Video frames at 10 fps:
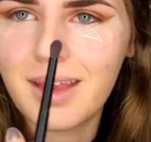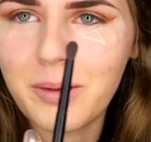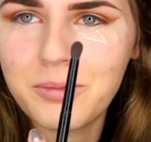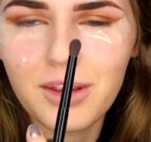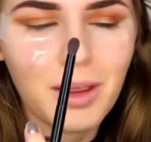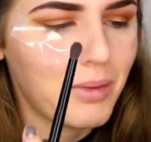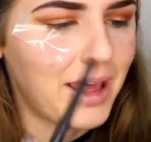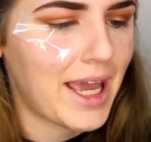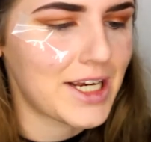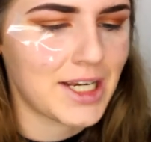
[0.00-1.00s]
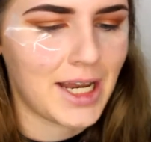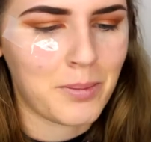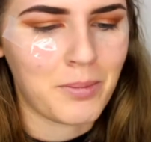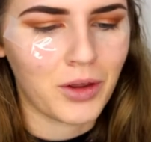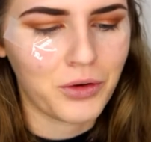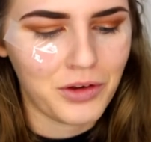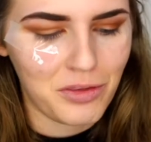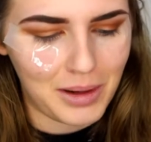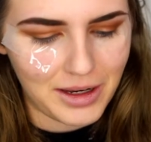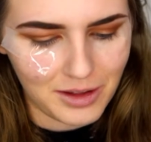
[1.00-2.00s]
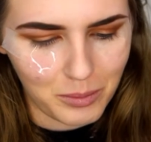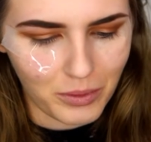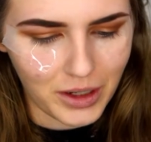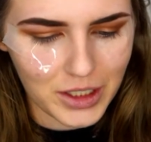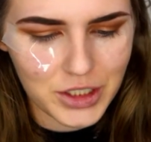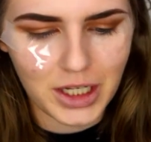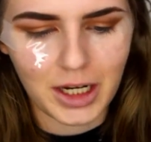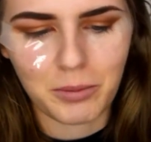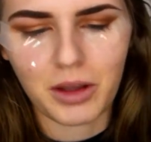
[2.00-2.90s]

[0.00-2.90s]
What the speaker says: Now I'm taking my H&M crease blending brush and I'm